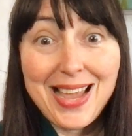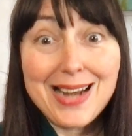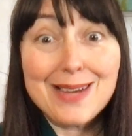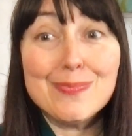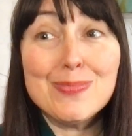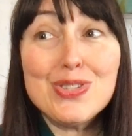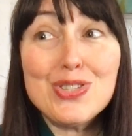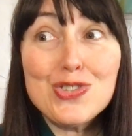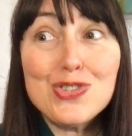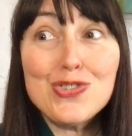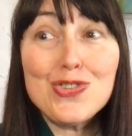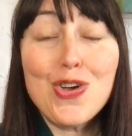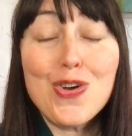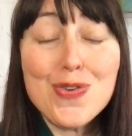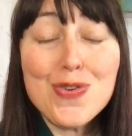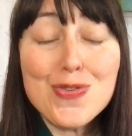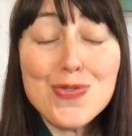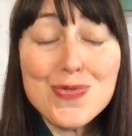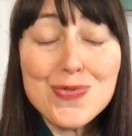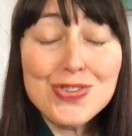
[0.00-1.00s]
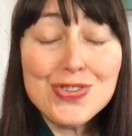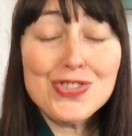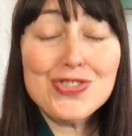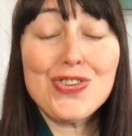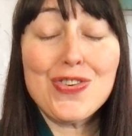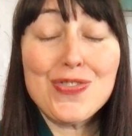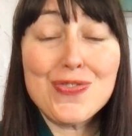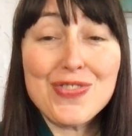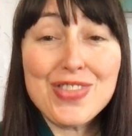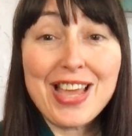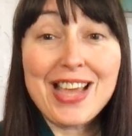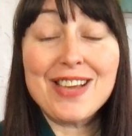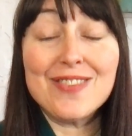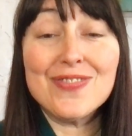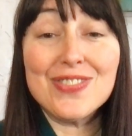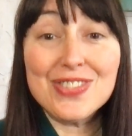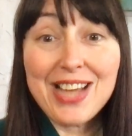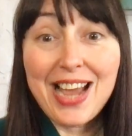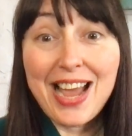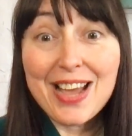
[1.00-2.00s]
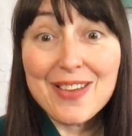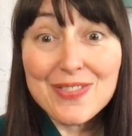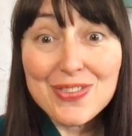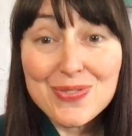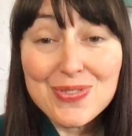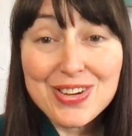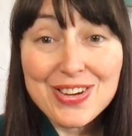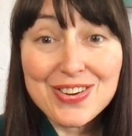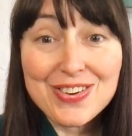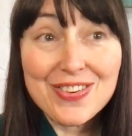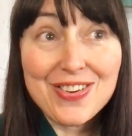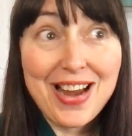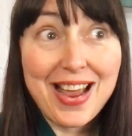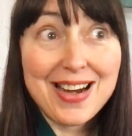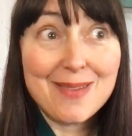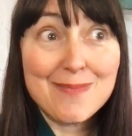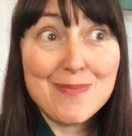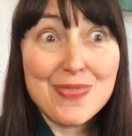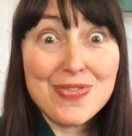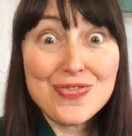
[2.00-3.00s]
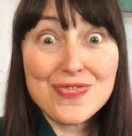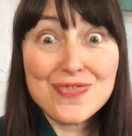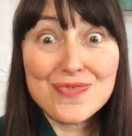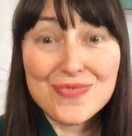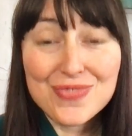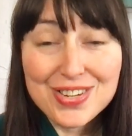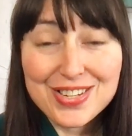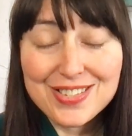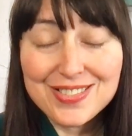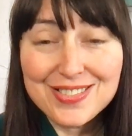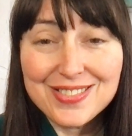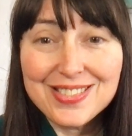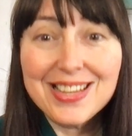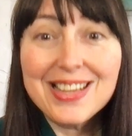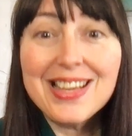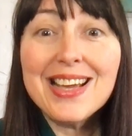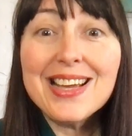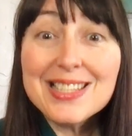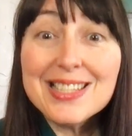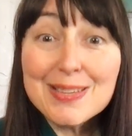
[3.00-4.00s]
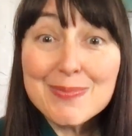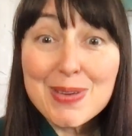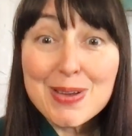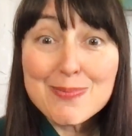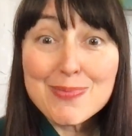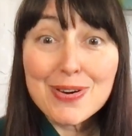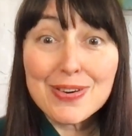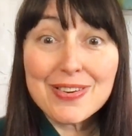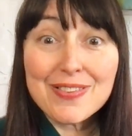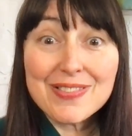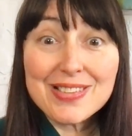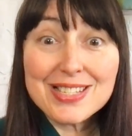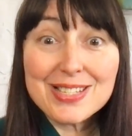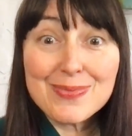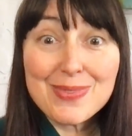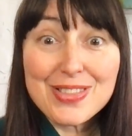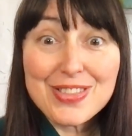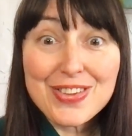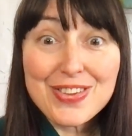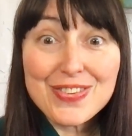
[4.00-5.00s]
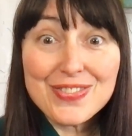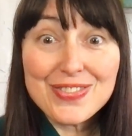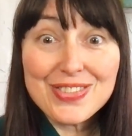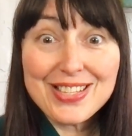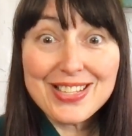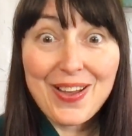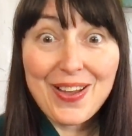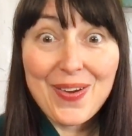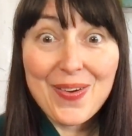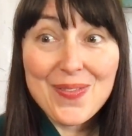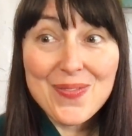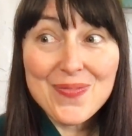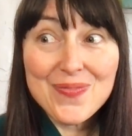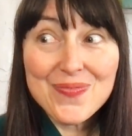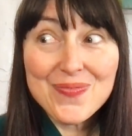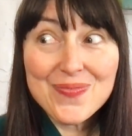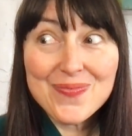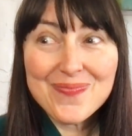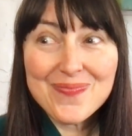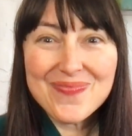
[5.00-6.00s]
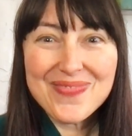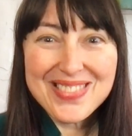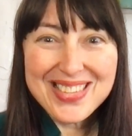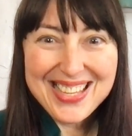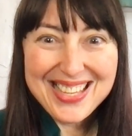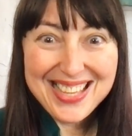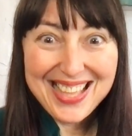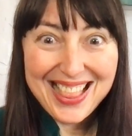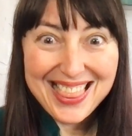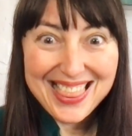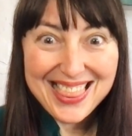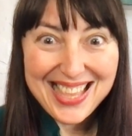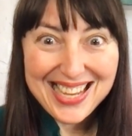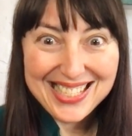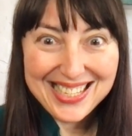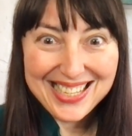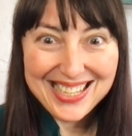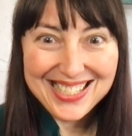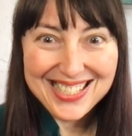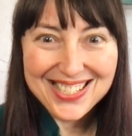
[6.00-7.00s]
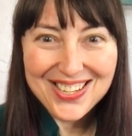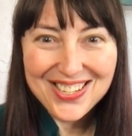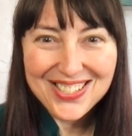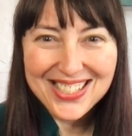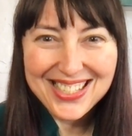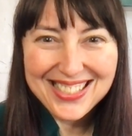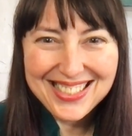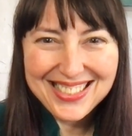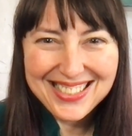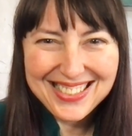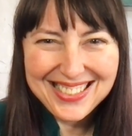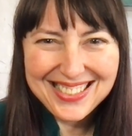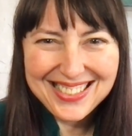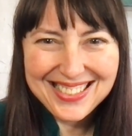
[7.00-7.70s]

And I'm so, so thankful to have you here, and I'm thrilled to be a part of this with you. So let's get started.